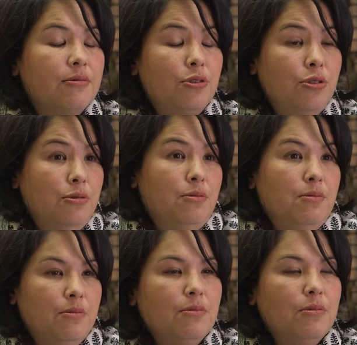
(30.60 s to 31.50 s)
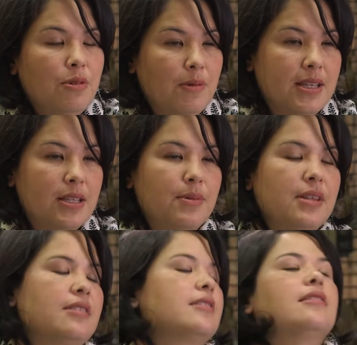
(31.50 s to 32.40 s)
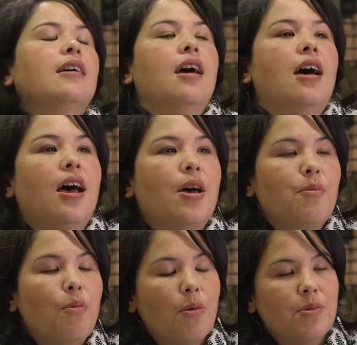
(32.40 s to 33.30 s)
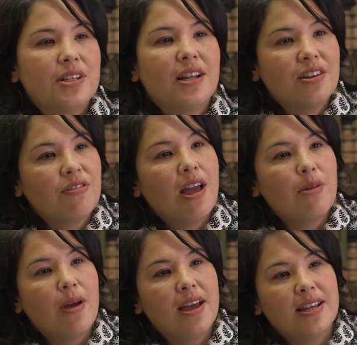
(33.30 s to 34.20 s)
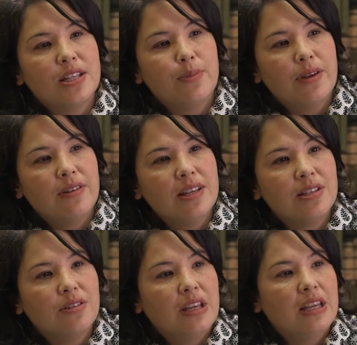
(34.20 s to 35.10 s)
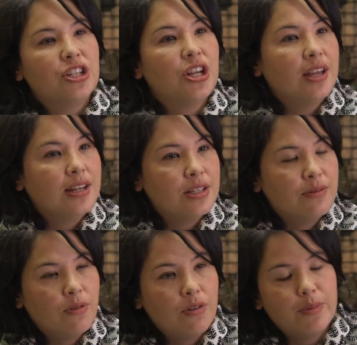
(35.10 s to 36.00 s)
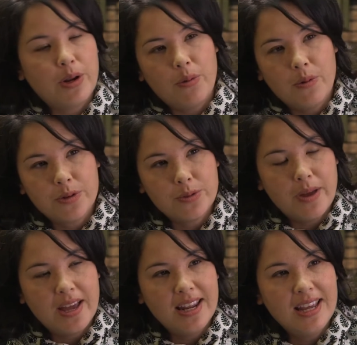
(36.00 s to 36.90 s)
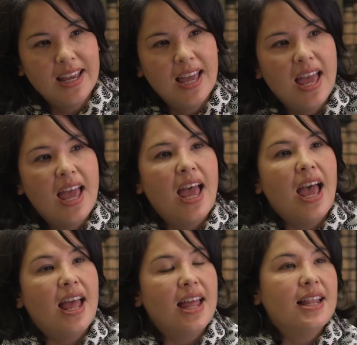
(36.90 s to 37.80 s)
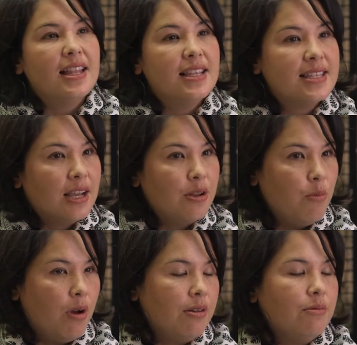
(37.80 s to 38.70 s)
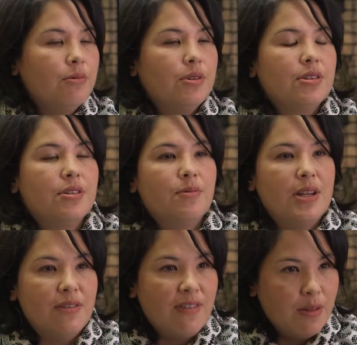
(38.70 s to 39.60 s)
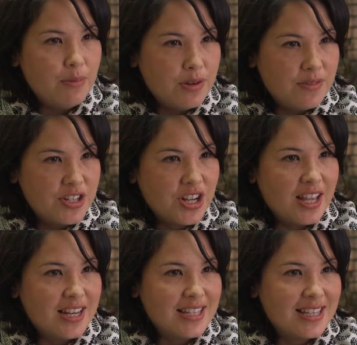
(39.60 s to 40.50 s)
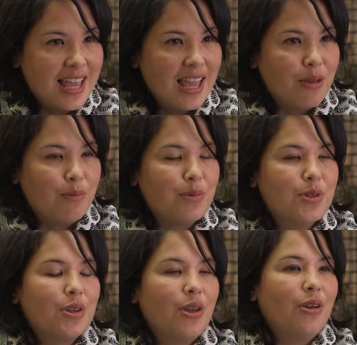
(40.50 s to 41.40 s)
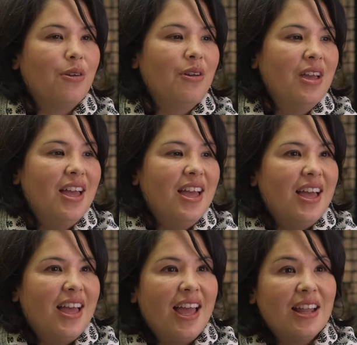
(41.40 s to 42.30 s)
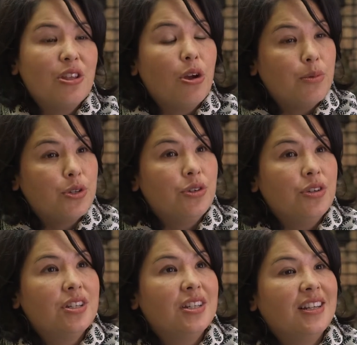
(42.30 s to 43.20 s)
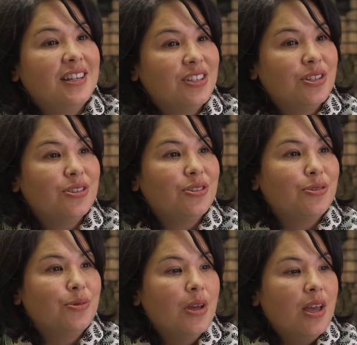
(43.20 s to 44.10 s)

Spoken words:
two new exhibits. One was an underground mine experience looking at Chinese involvement in quartz mining, and the second one was the redevelopment of the Chinese camp. So I had the opportunity to